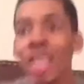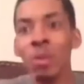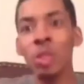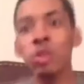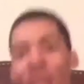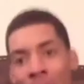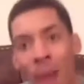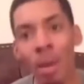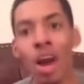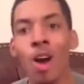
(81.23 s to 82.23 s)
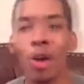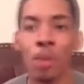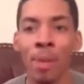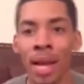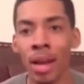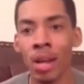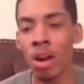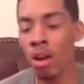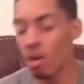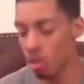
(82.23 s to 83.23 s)
What you talking about? Hold on, man, I got a
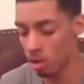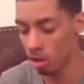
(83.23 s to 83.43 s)
call.